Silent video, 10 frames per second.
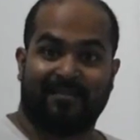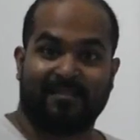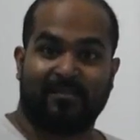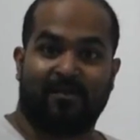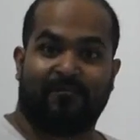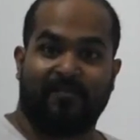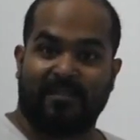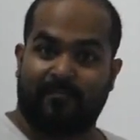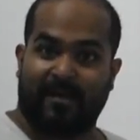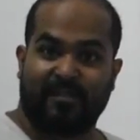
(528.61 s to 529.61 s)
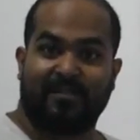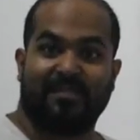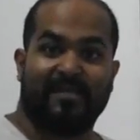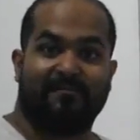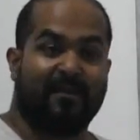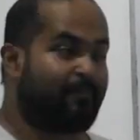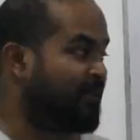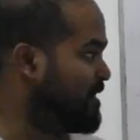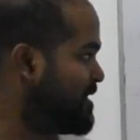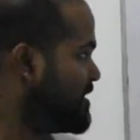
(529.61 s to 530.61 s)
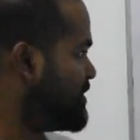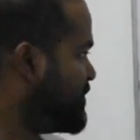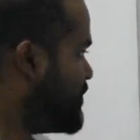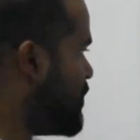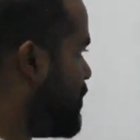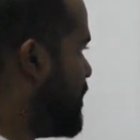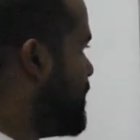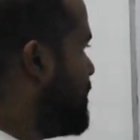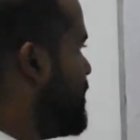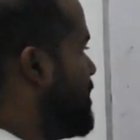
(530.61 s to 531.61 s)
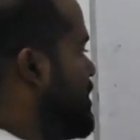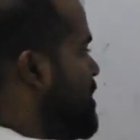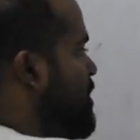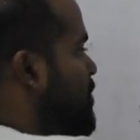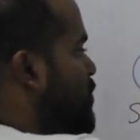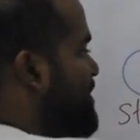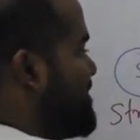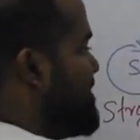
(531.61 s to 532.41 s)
risk of this patient developing a stroke. What's